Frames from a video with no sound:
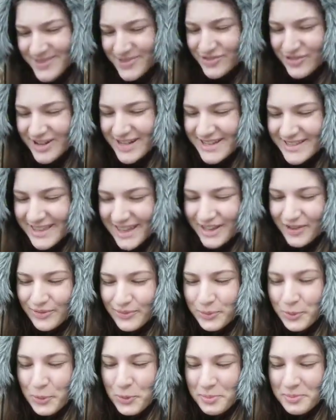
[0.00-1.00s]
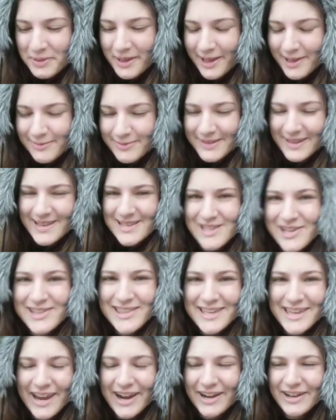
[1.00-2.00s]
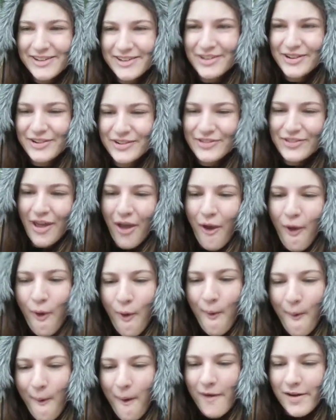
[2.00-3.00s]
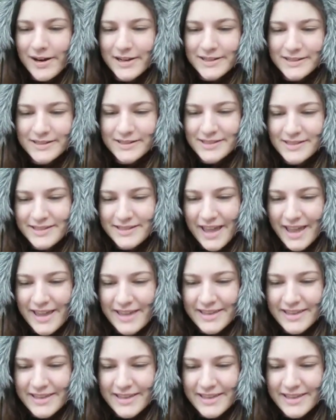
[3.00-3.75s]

written like a role play, because all the characters are saying